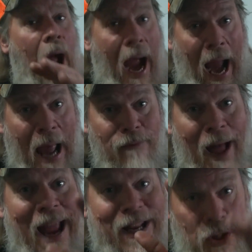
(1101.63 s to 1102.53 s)
I
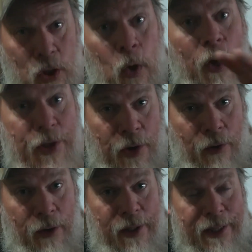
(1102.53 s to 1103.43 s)
like lure and
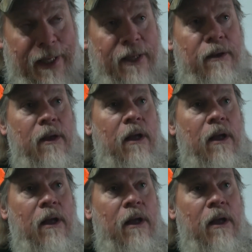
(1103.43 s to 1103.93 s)
urine again.